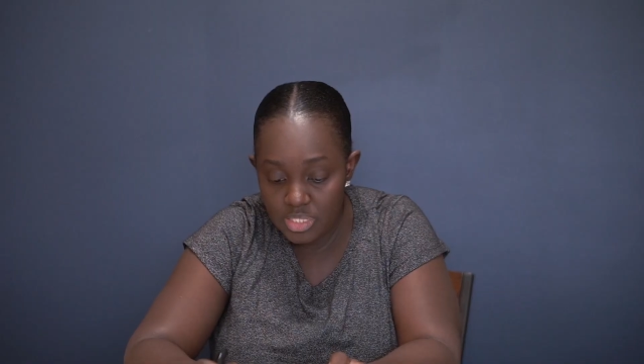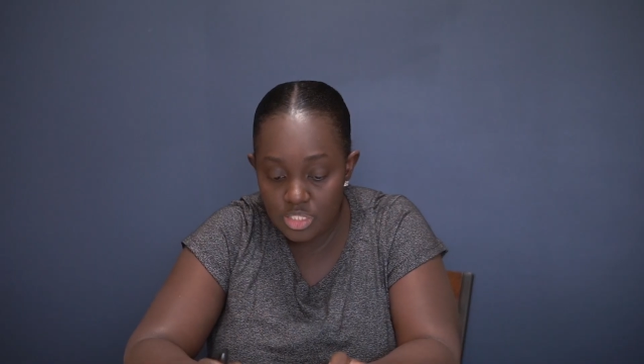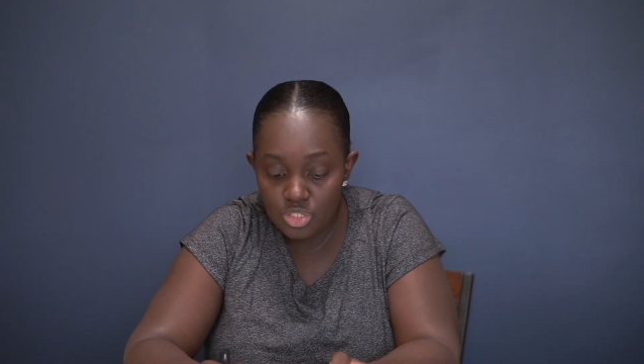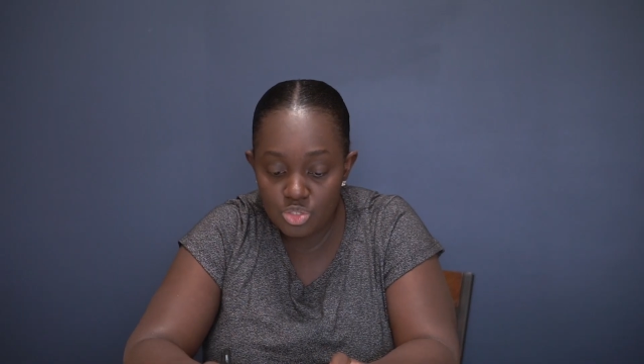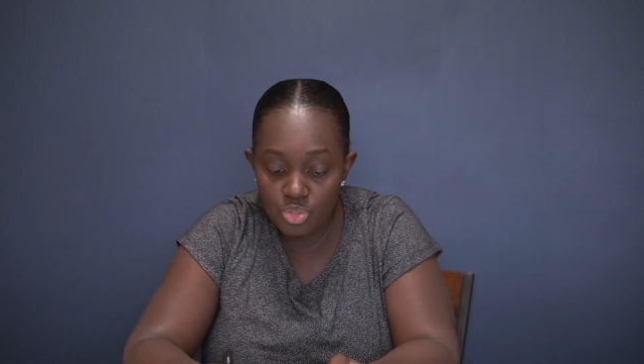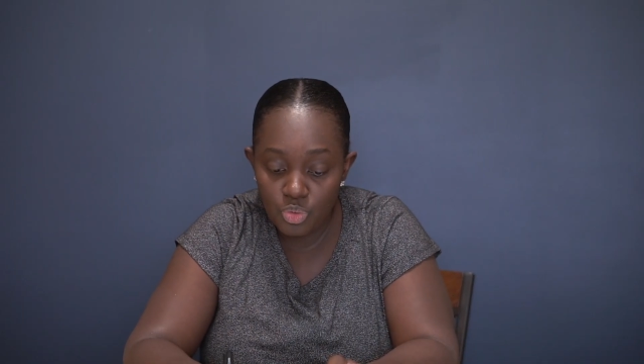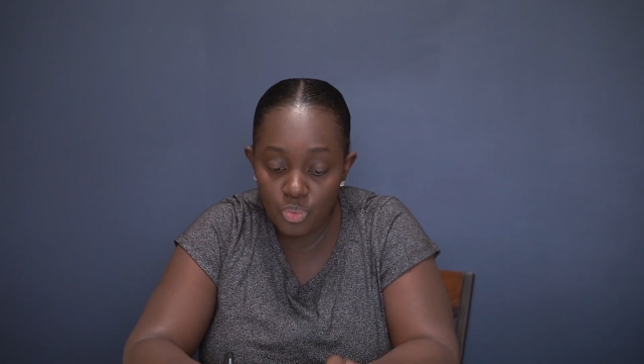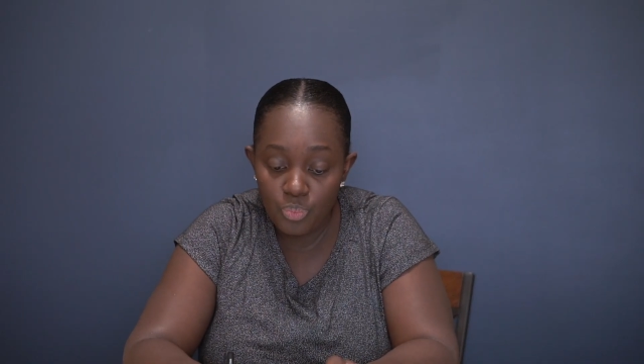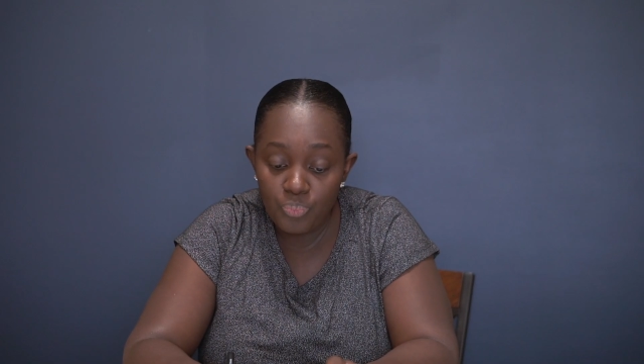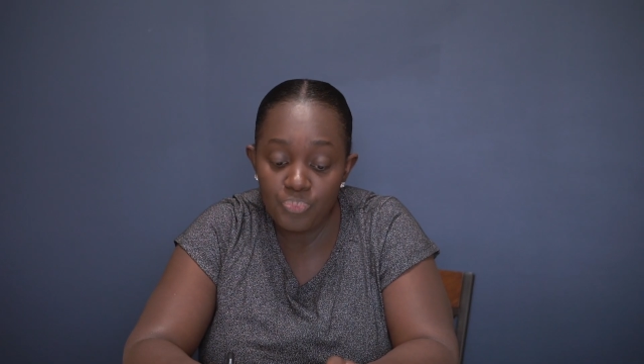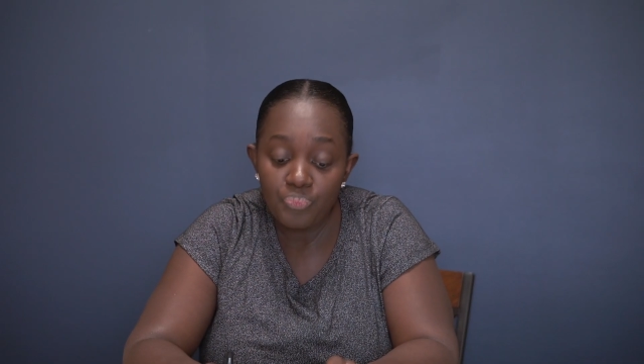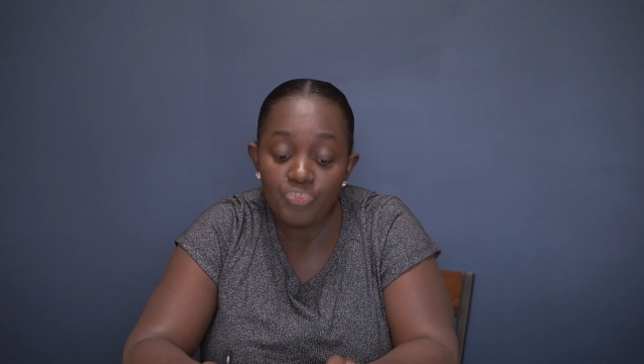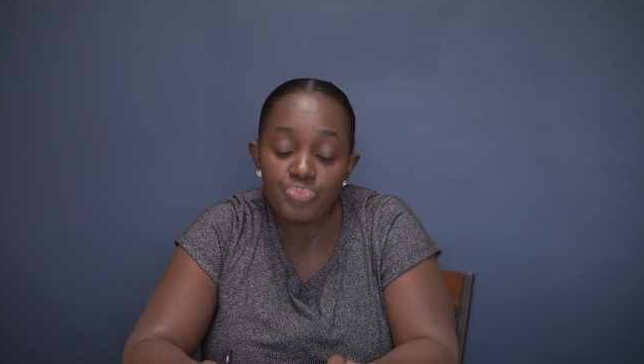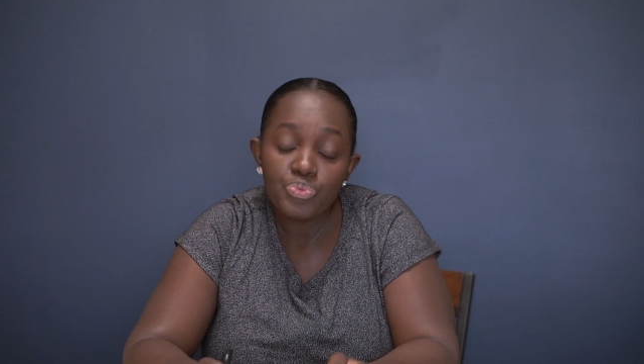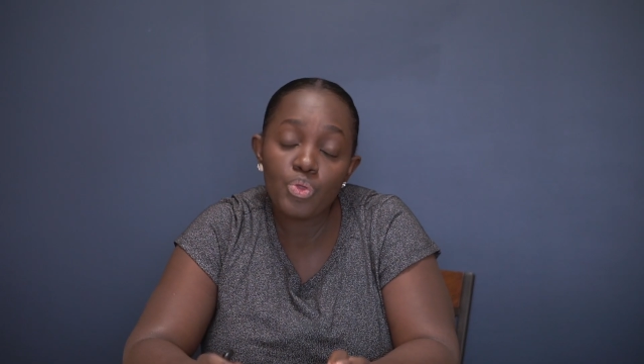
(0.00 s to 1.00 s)
So
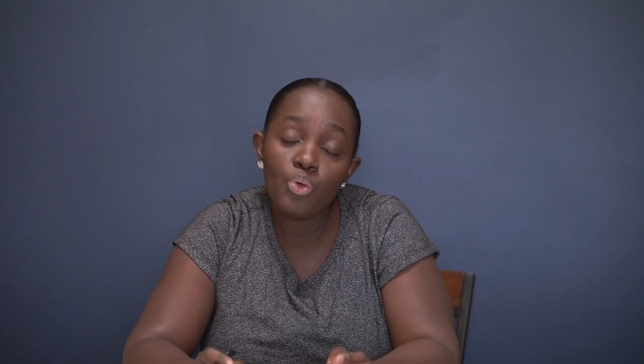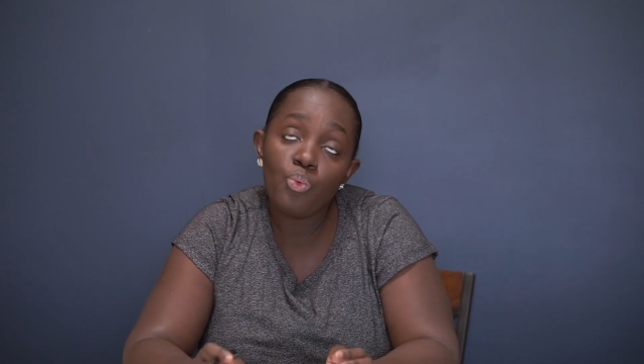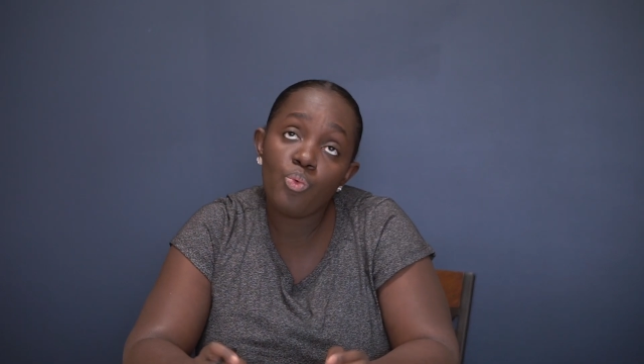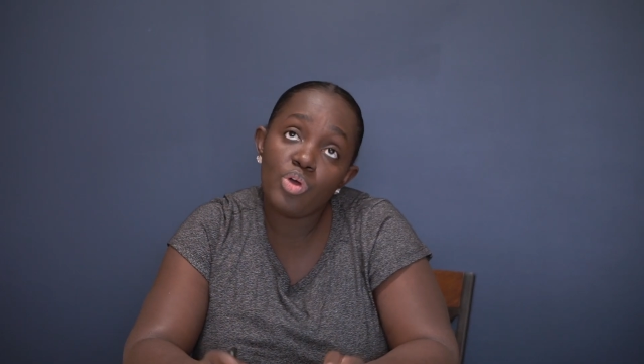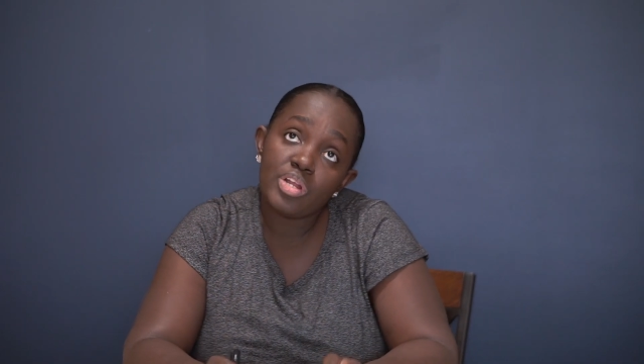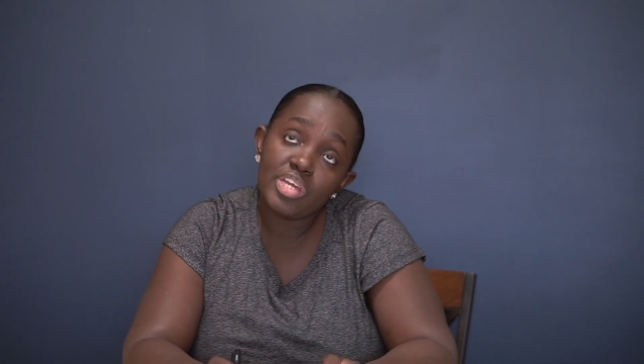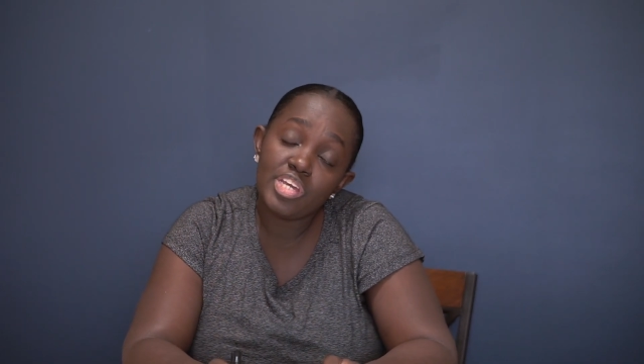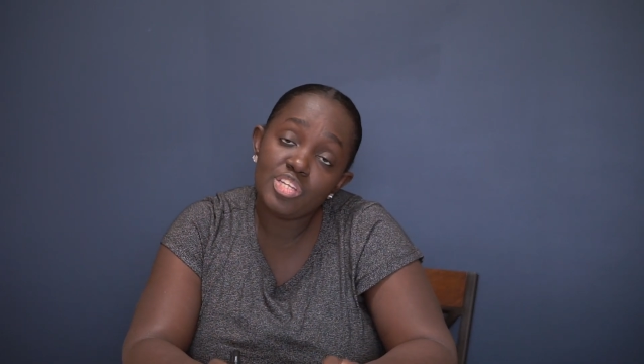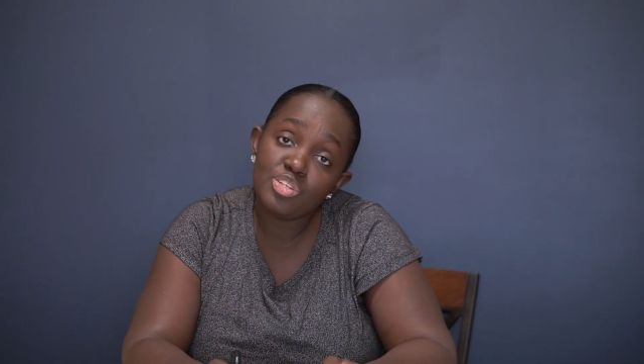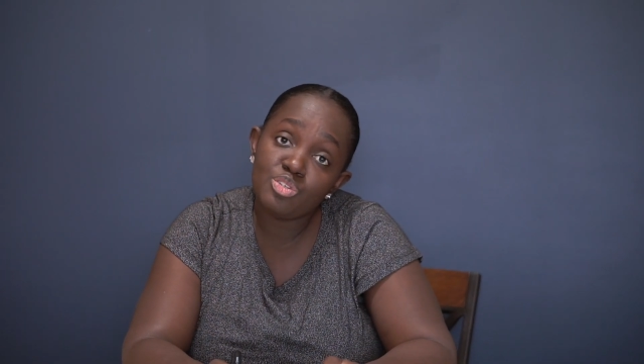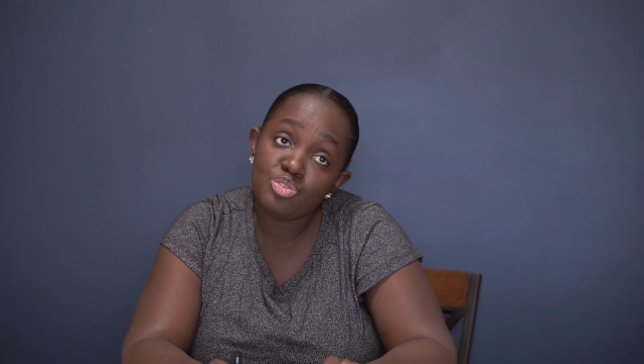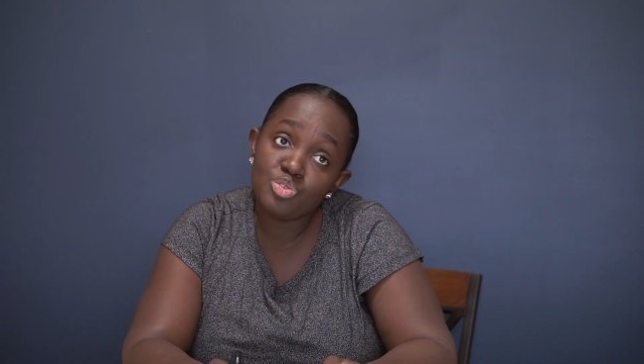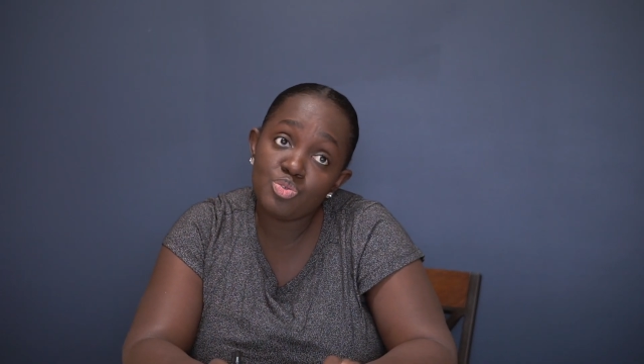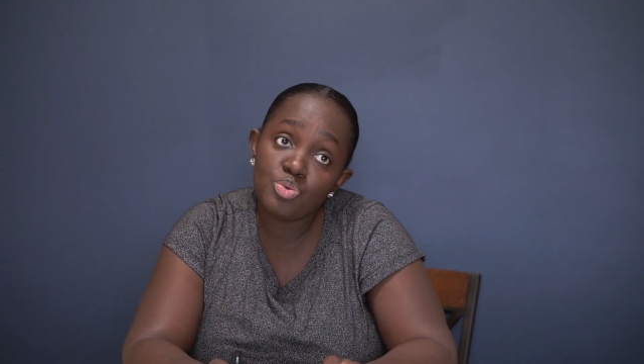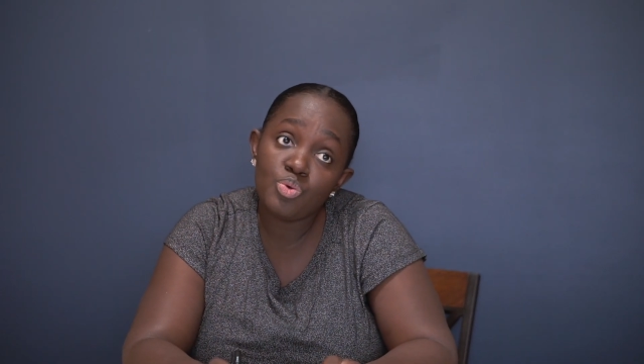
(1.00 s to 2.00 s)
what can
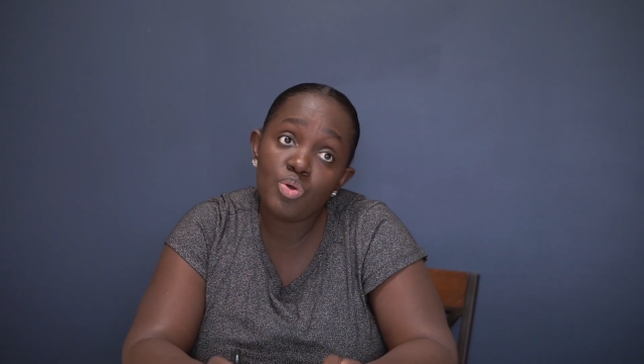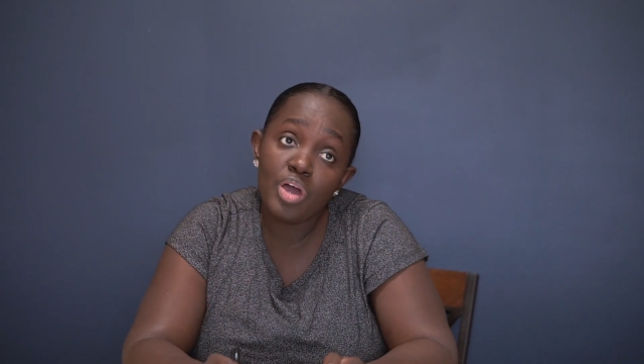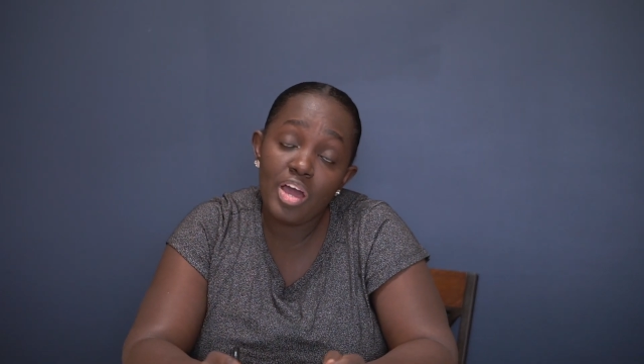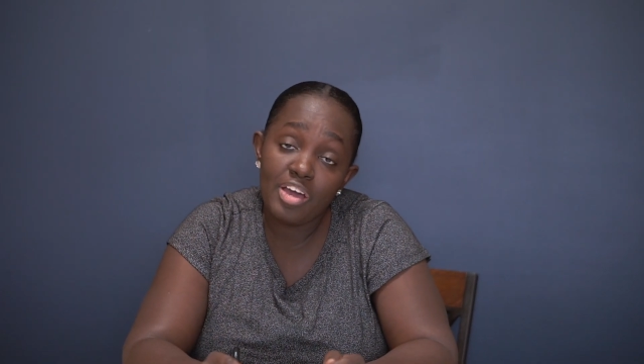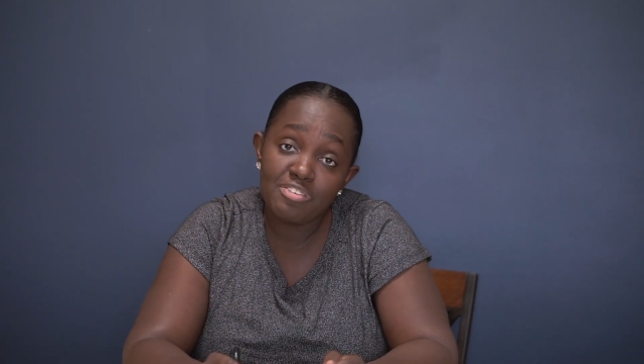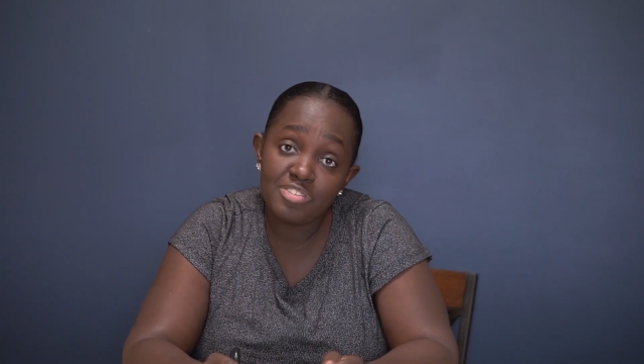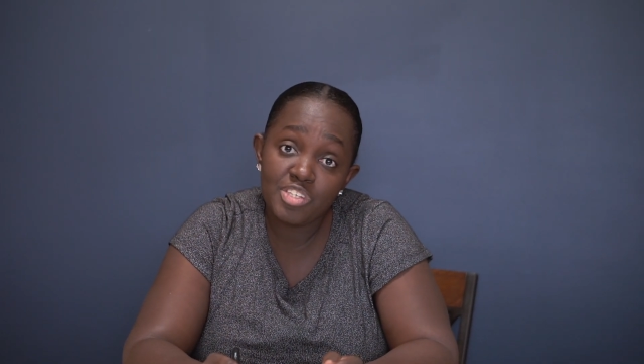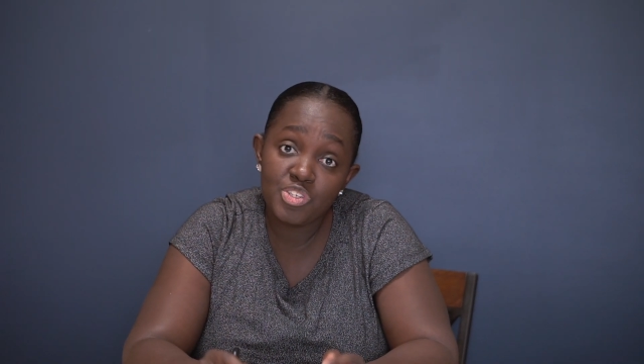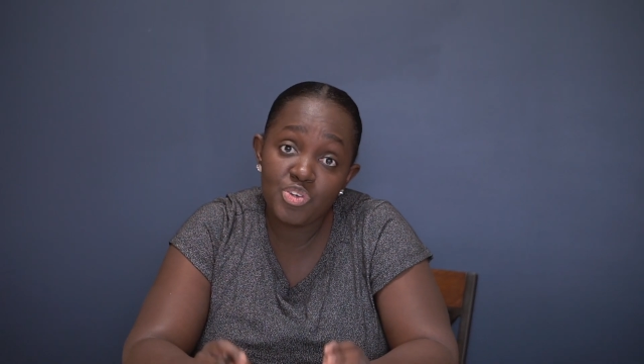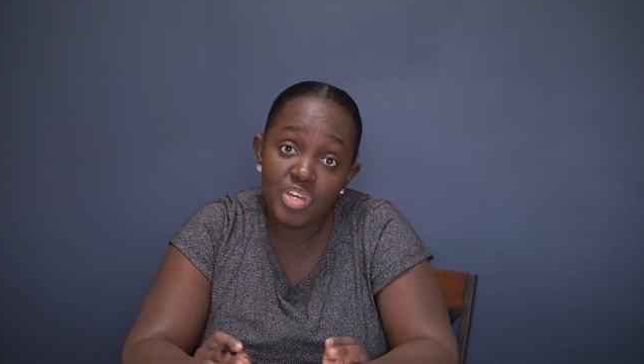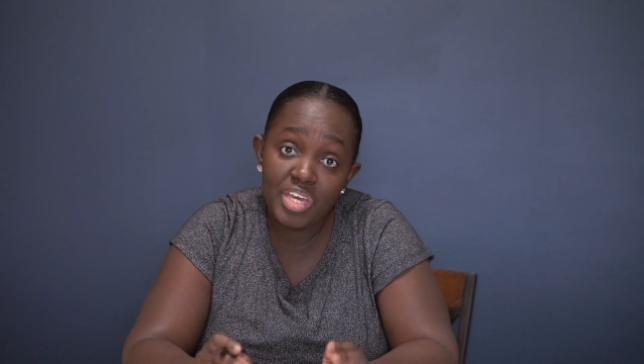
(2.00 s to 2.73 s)
you do after your